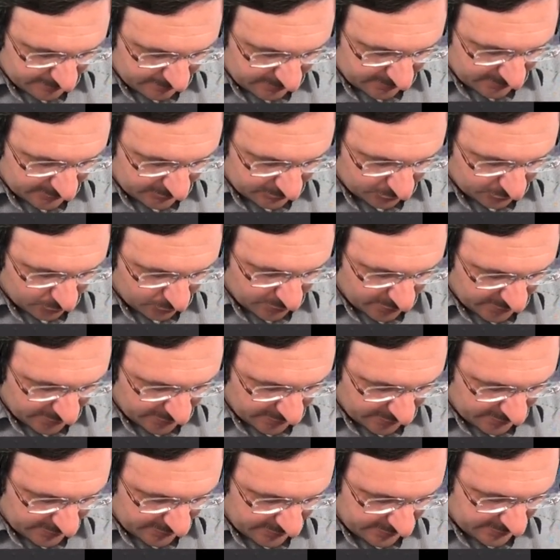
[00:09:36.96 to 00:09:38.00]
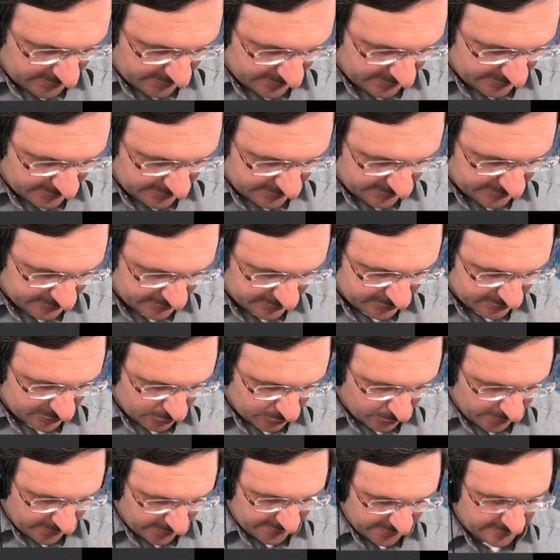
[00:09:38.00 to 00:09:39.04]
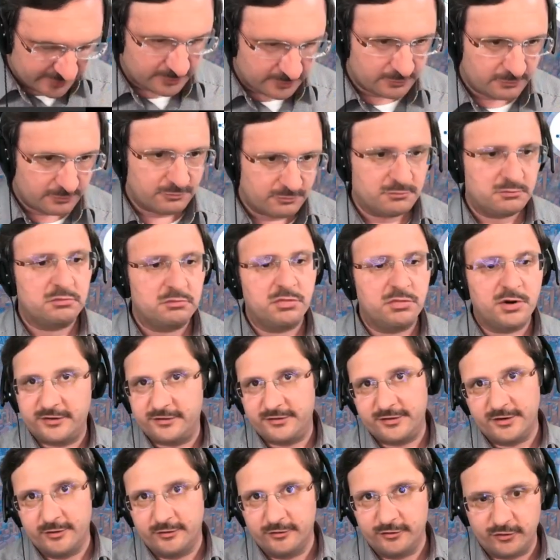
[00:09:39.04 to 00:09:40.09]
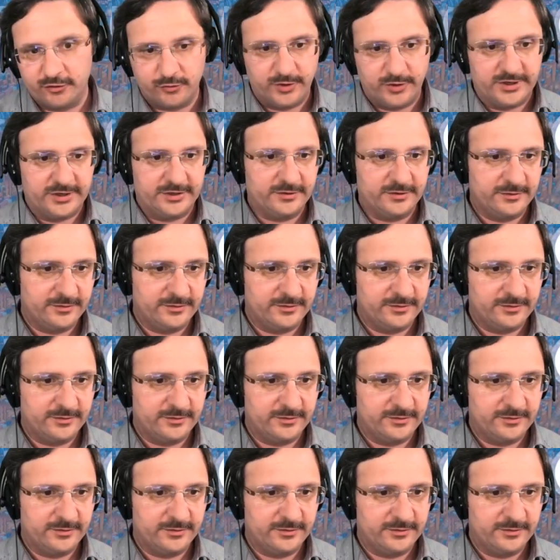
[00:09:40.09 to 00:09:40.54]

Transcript: plus 1 squared plus 0 squared.